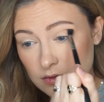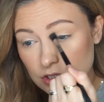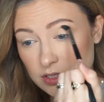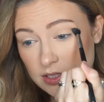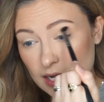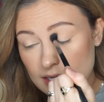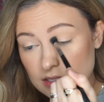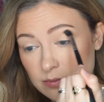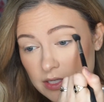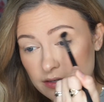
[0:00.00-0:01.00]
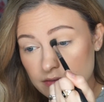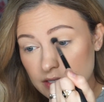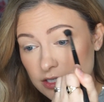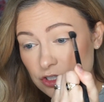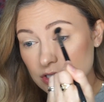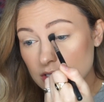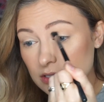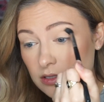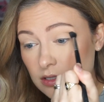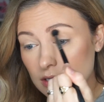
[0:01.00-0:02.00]
Just to add some
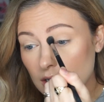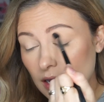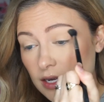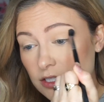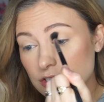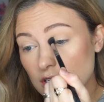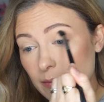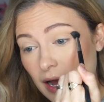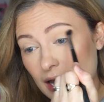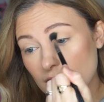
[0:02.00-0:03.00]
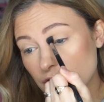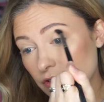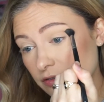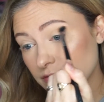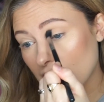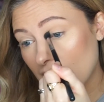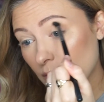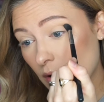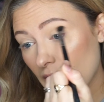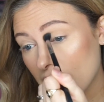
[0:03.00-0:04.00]
definition. And just so my eyes aren't a
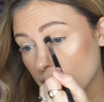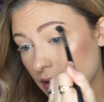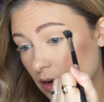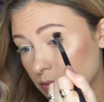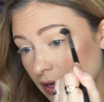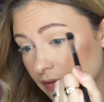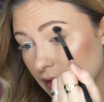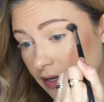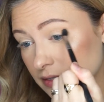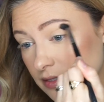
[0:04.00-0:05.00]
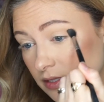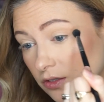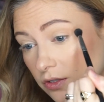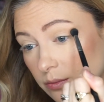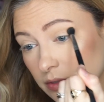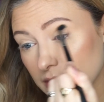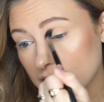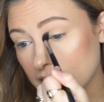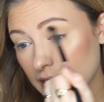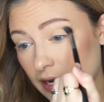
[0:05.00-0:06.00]
flat white where I applied that concealer and
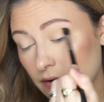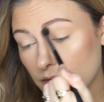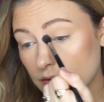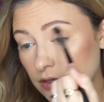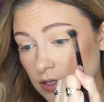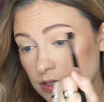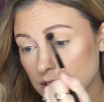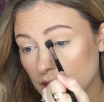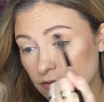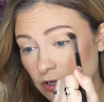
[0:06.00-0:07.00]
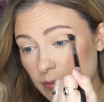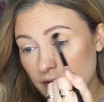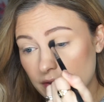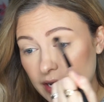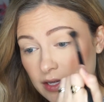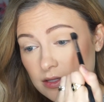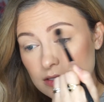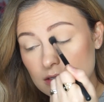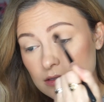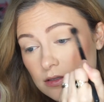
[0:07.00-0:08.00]
blended it out to cover up my veins.
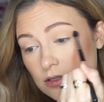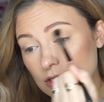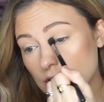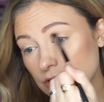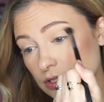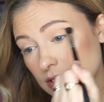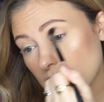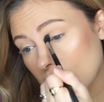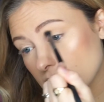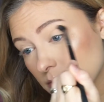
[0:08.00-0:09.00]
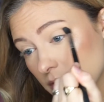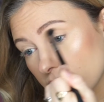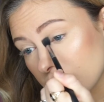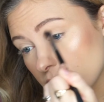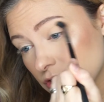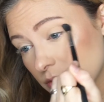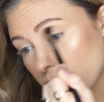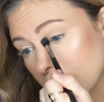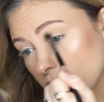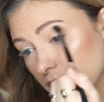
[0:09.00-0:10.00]
Just to add some definition
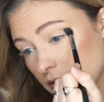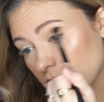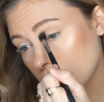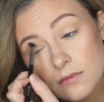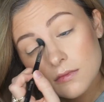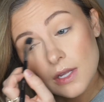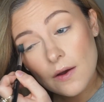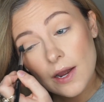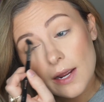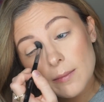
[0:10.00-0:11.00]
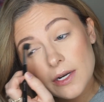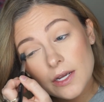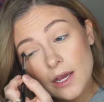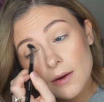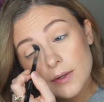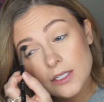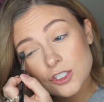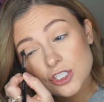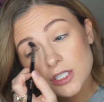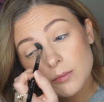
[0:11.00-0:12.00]
back. Now I am going to go with a
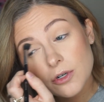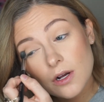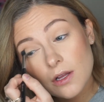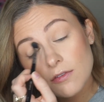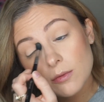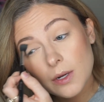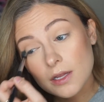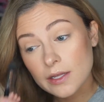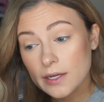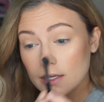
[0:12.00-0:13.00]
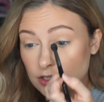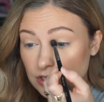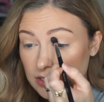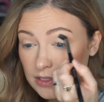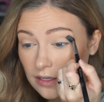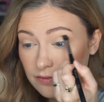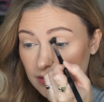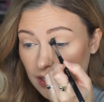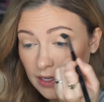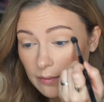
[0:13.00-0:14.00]
shimmer all over my lid just because I feel
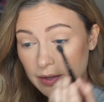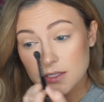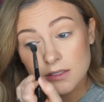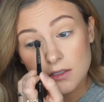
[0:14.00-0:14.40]
like it makes it